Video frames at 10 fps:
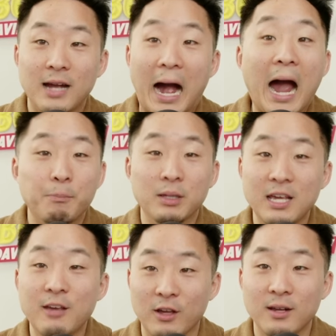I
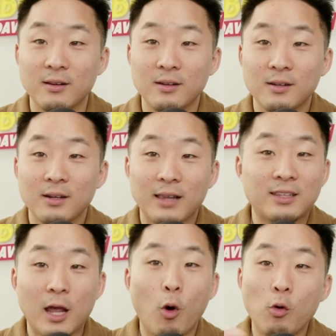believe it. Like
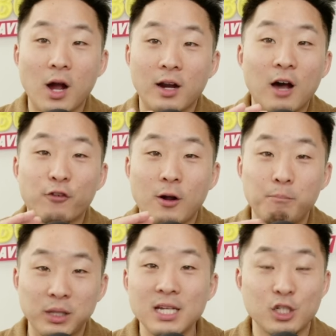they won't cut off
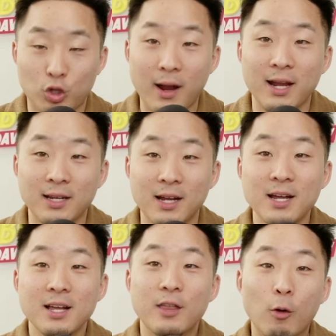complete trade.
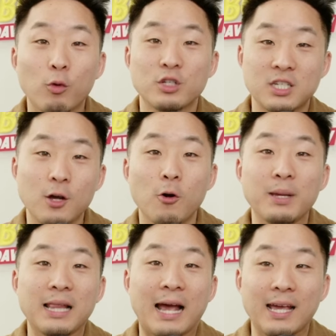There will still be
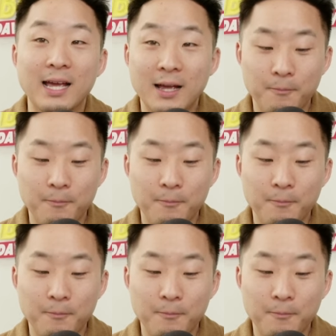Bezos like Bezos